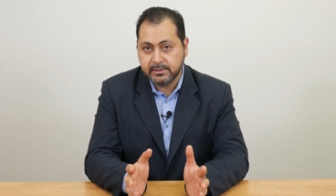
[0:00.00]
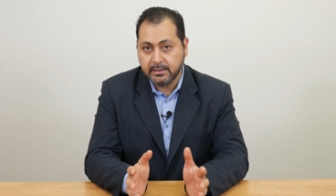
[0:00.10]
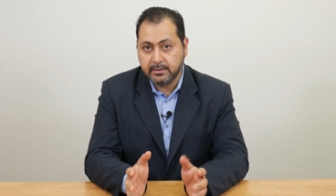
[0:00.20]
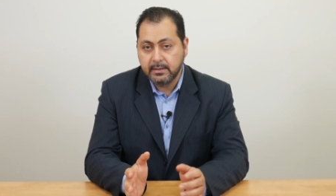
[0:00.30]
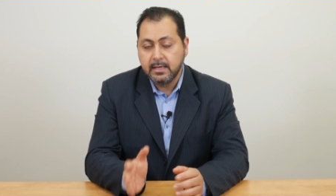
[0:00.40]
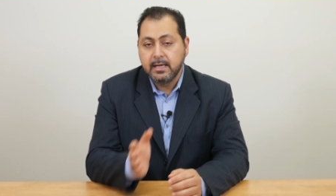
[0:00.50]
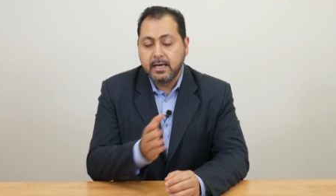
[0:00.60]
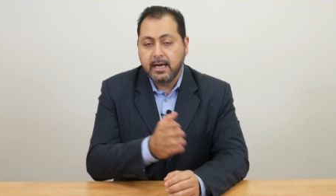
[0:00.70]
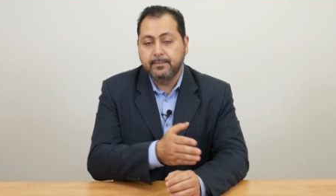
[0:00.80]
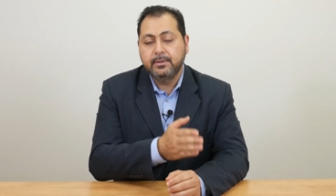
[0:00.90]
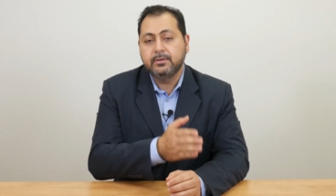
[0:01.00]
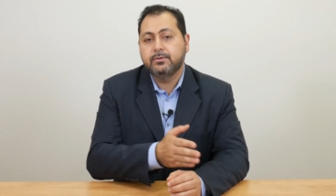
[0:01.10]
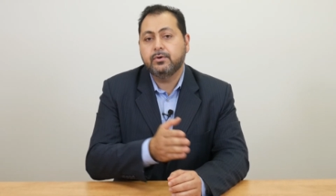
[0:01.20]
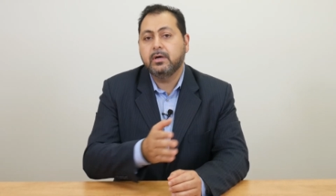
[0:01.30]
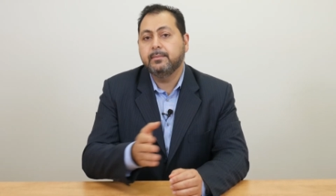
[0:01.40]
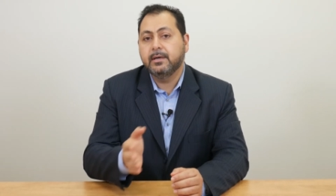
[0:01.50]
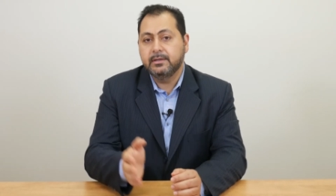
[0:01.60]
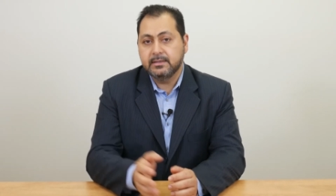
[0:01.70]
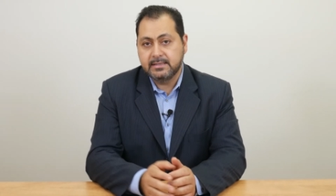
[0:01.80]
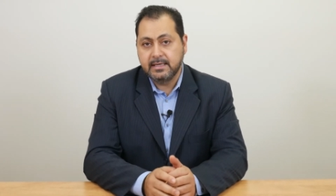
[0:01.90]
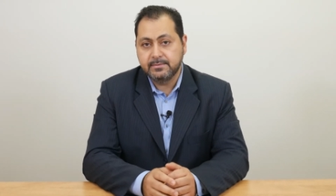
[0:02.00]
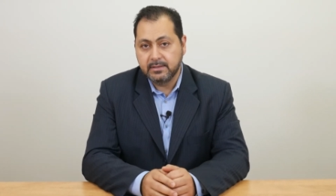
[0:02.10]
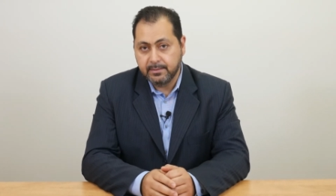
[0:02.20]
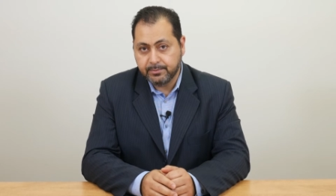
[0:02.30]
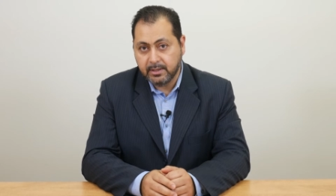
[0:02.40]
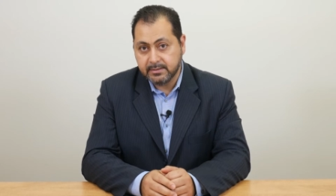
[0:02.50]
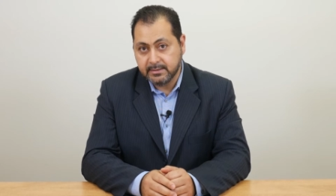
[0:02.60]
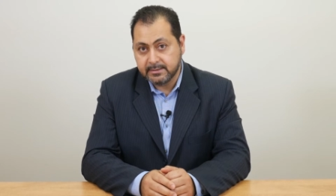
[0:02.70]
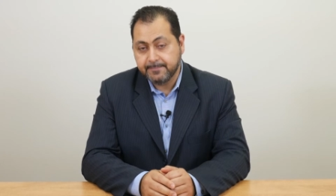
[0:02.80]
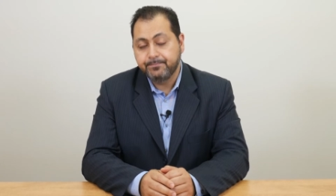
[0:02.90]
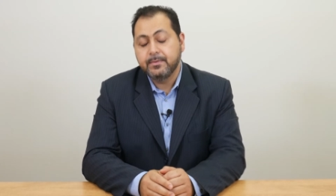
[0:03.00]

are. I'm here to talk about the steps and the process.